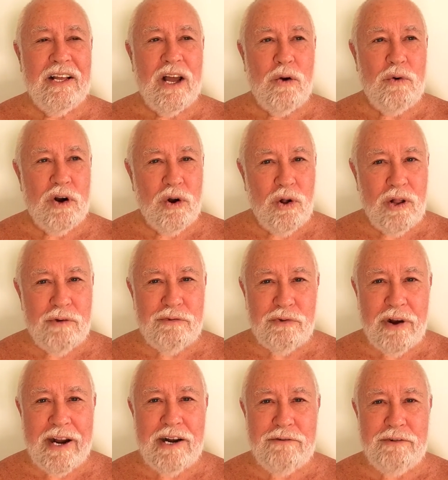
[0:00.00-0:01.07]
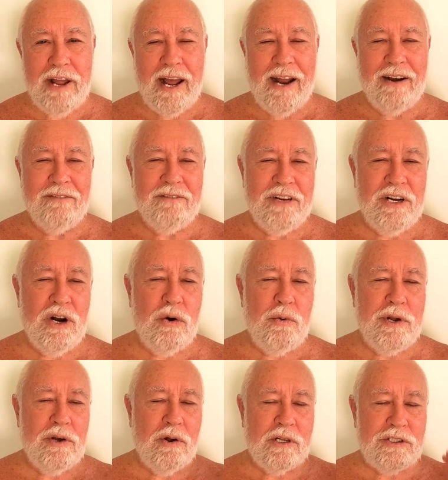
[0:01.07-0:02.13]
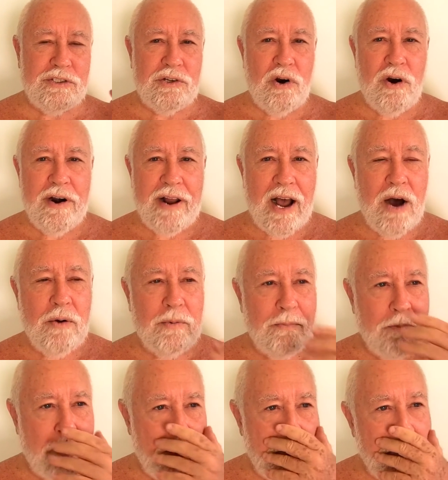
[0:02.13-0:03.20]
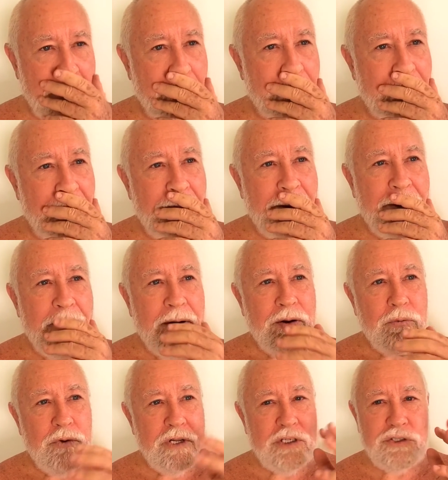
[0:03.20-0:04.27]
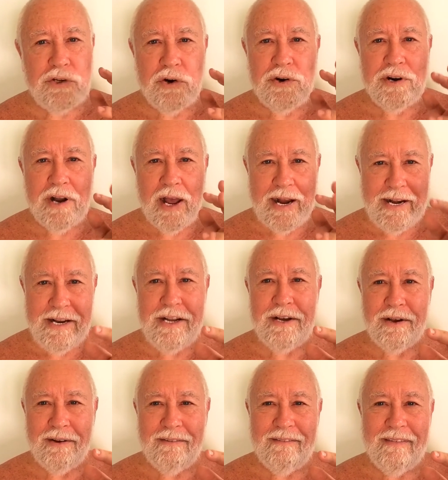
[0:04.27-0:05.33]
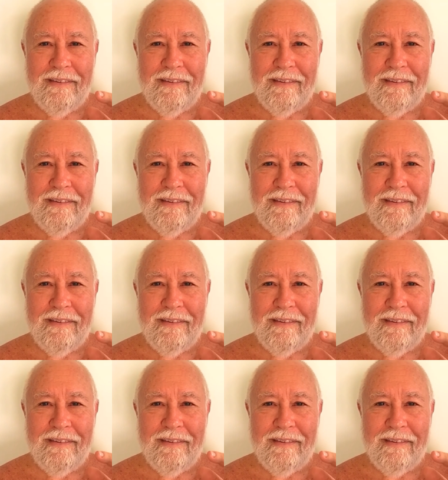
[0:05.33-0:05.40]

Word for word: We're all afraid of that. You know, we all start out with a certain idea.